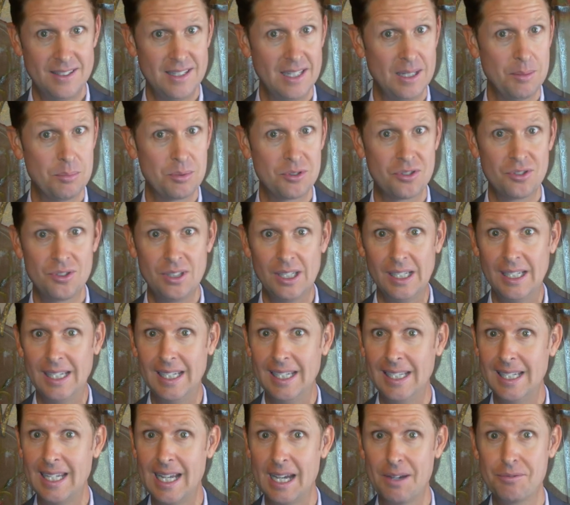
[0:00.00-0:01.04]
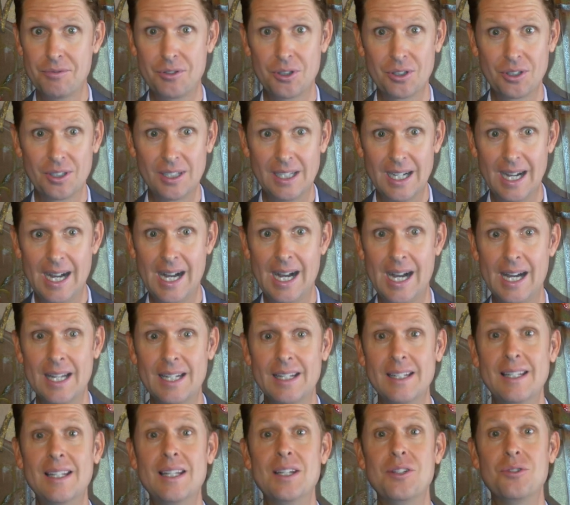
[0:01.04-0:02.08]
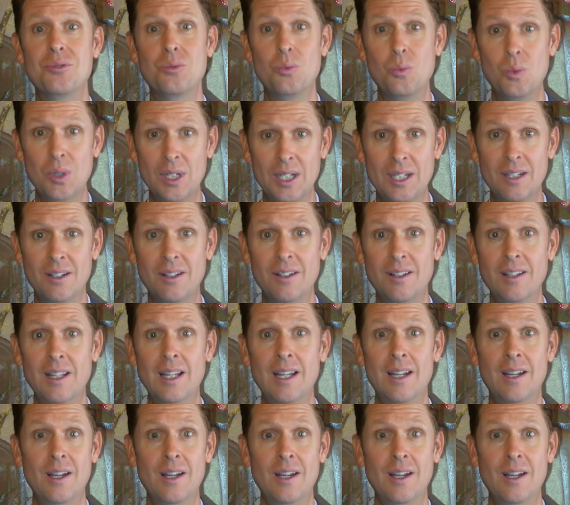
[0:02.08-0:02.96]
deep seeking after God and His will,